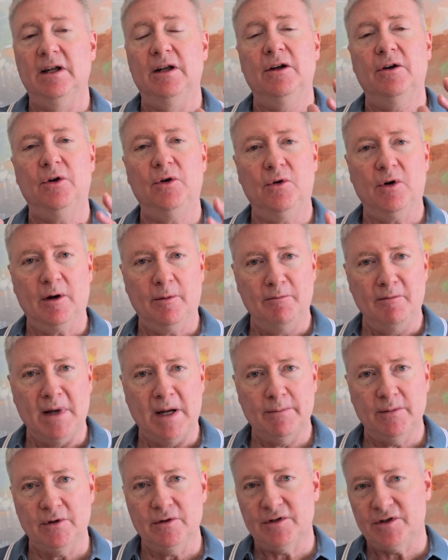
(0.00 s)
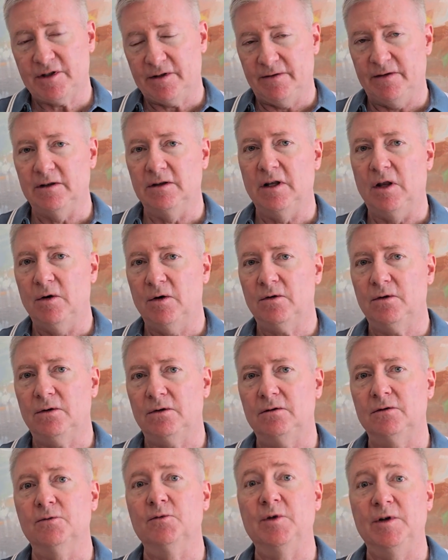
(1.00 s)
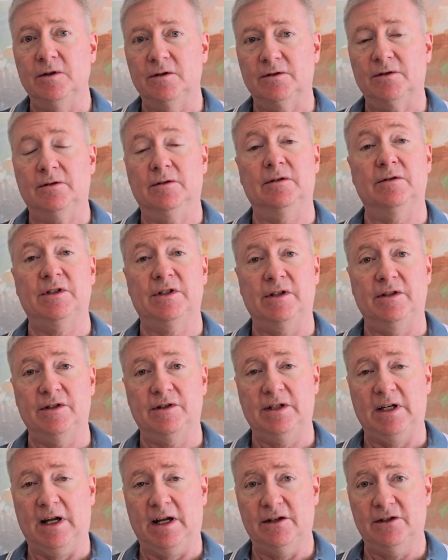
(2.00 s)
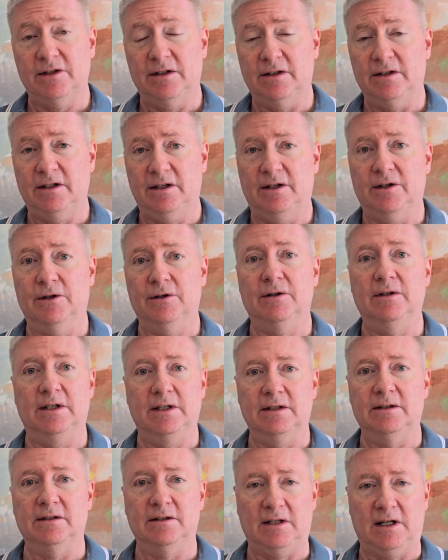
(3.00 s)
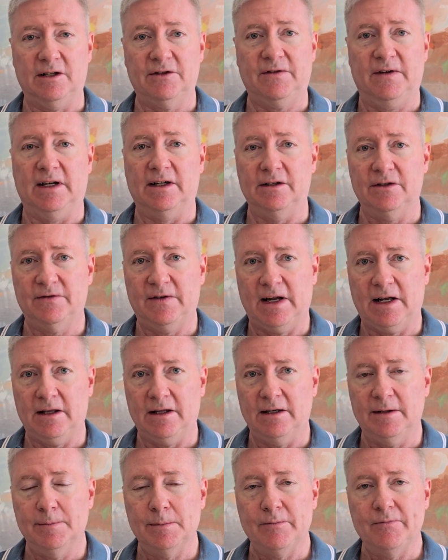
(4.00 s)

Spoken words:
who are members of the local Realtor Association here in the Las Vegas Valley.